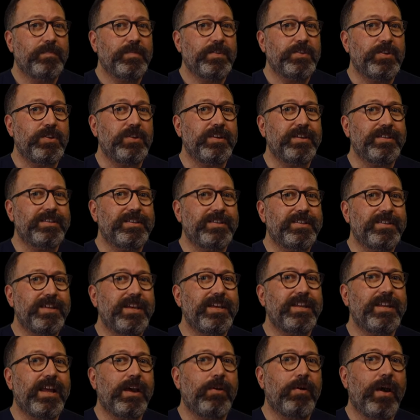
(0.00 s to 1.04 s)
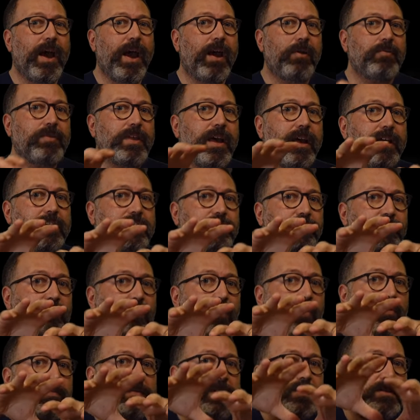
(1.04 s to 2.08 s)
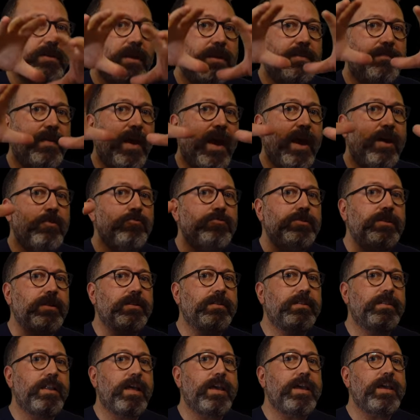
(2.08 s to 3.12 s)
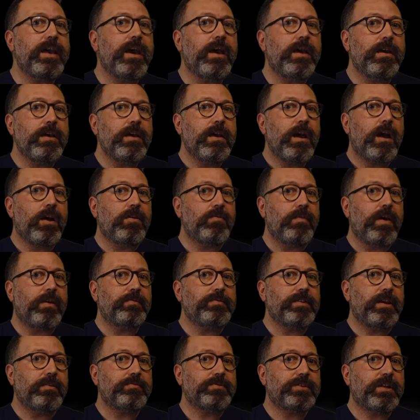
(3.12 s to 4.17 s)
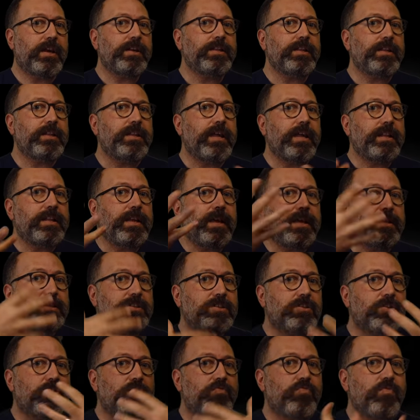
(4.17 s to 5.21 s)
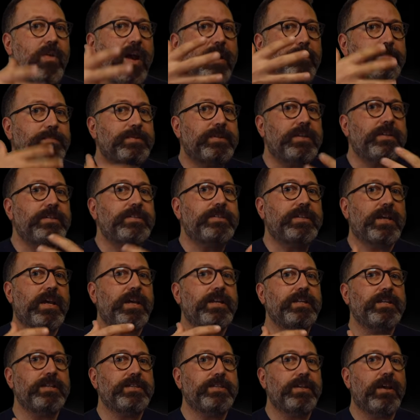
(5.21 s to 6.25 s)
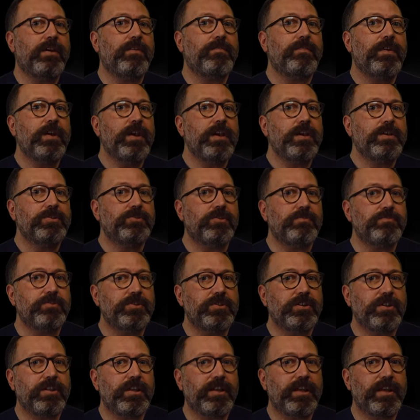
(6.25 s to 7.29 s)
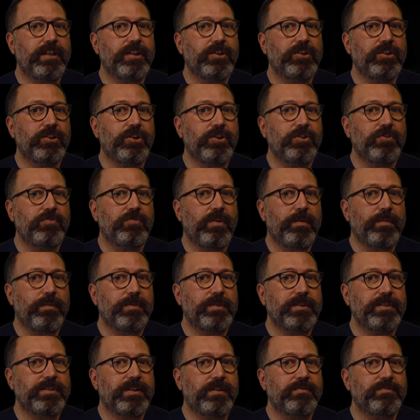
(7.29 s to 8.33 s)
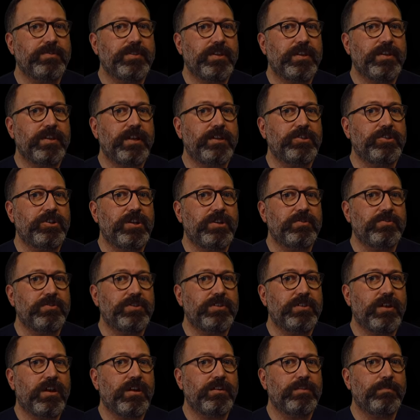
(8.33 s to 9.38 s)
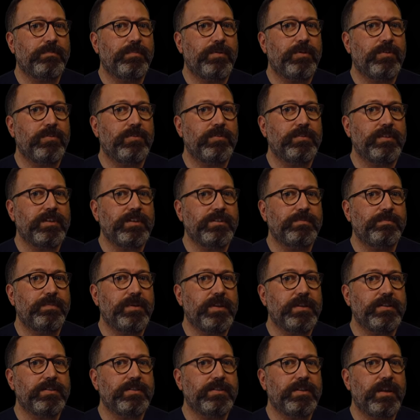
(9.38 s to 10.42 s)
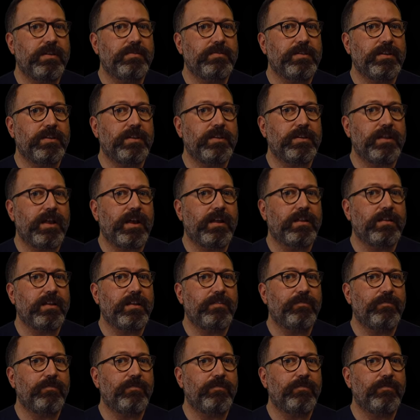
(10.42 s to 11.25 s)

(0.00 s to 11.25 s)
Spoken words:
So you can see now how that has formed this kind of outer layer around the outside, and then it sort of wraps inside itself. So I'm just going to get a good grip on this outside edge here and start to pull this piece down the canal.